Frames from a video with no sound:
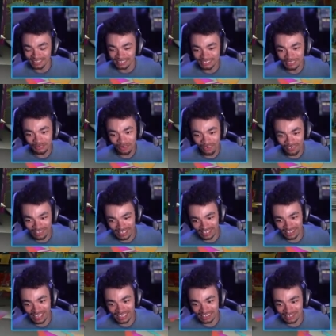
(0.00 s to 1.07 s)
You already,
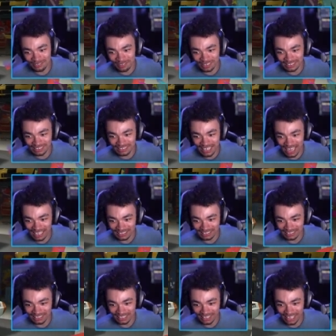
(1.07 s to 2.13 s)
that is
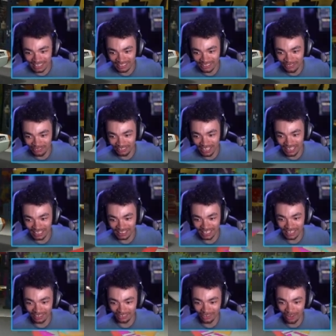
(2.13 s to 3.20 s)
fantastic. I do like
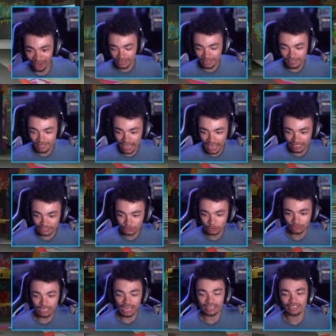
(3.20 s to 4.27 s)
that a lot. I think the
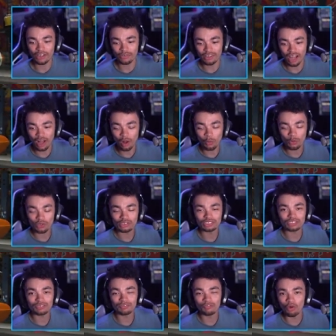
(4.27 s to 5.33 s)
actual Daytona cart
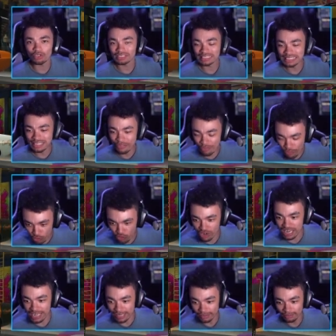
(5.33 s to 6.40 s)
was
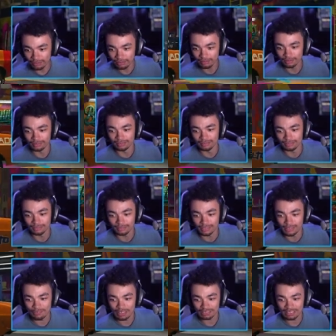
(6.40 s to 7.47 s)
43.
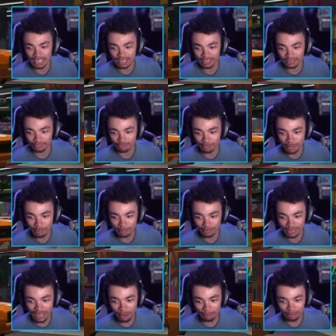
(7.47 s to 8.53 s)
In fact, I can remember
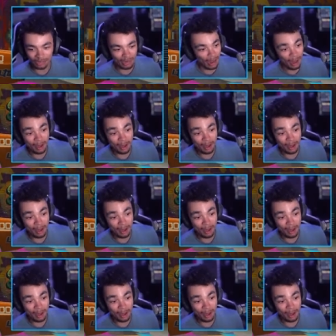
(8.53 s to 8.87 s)
that, but